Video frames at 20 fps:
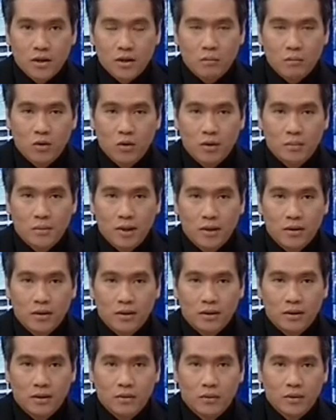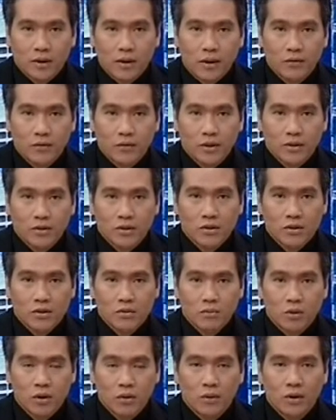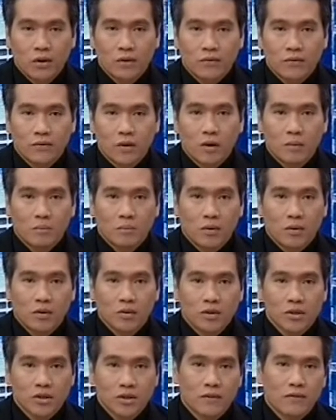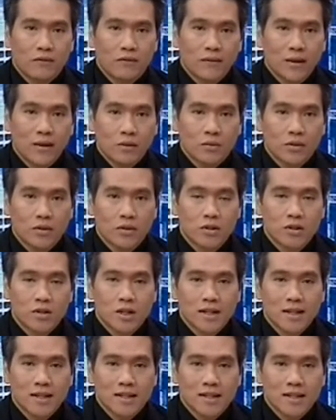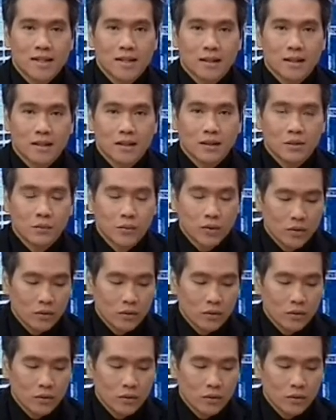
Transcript: To talk more about it, we have with us this morning one of Koprol's founders, Satya